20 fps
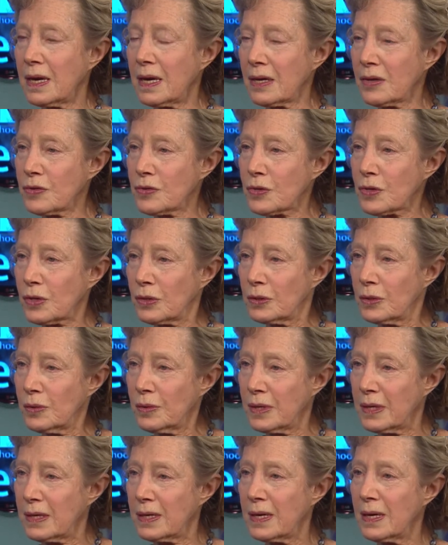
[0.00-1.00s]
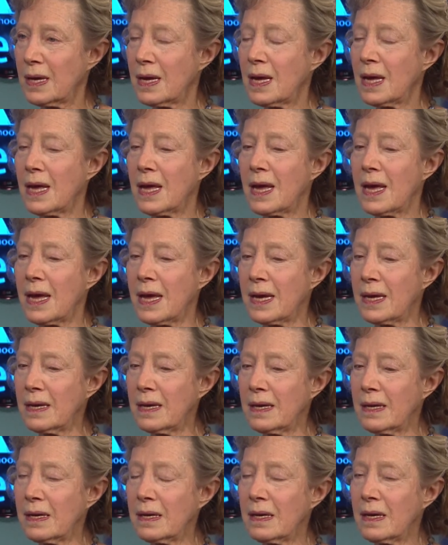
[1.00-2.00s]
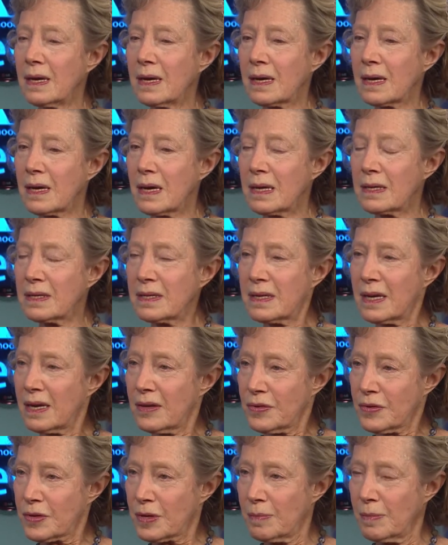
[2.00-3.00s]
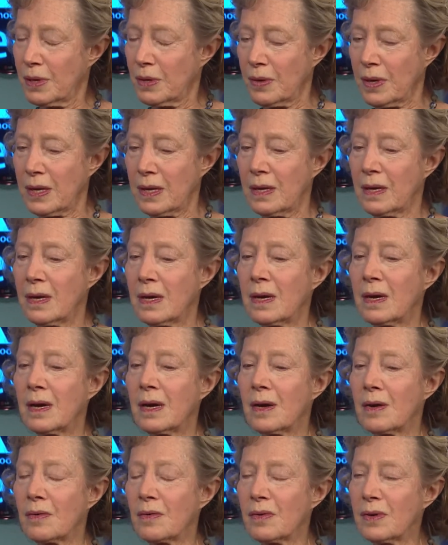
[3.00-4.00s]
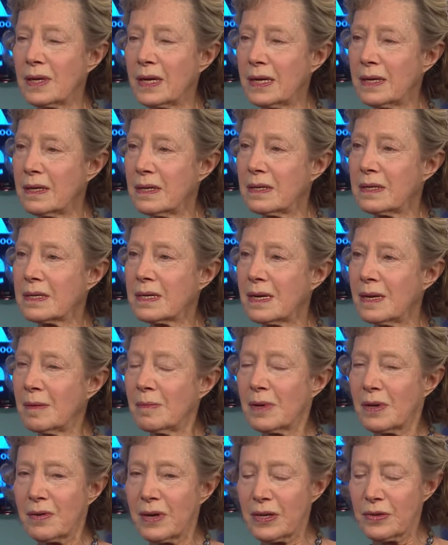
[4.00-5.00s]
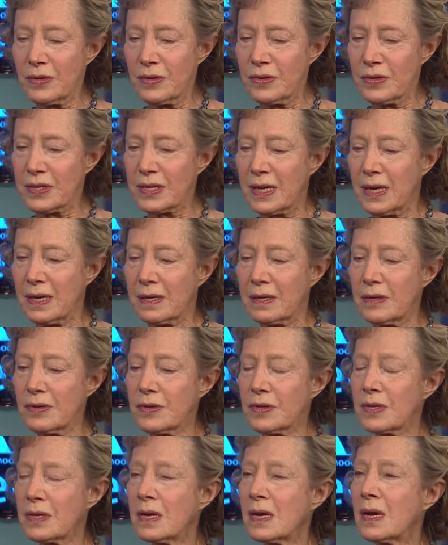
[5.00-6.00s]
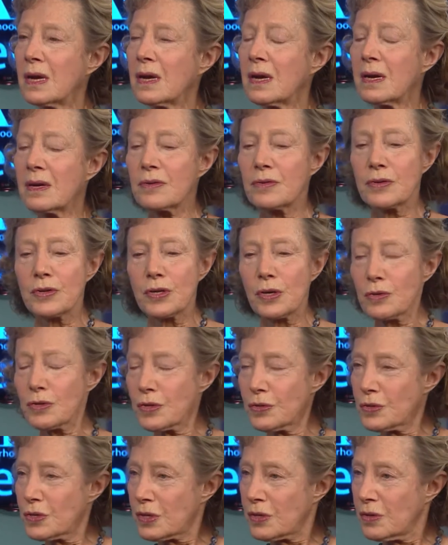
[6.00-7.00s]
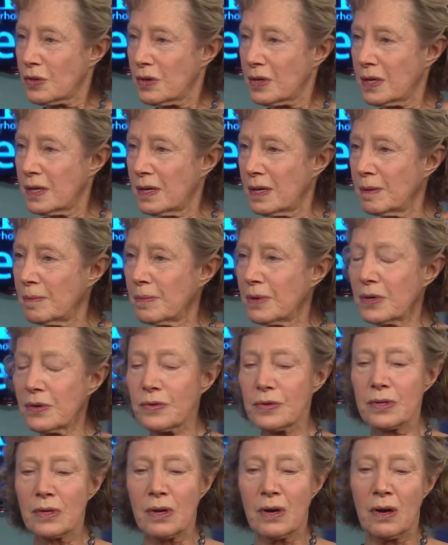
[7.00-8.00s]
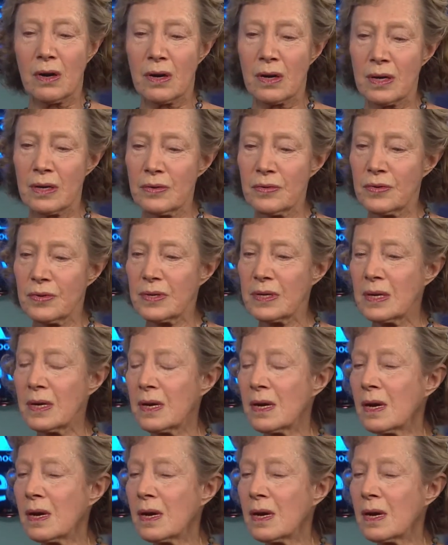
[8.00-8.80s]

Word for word: excluded any testimony related to immigration status, social security numbers, cards,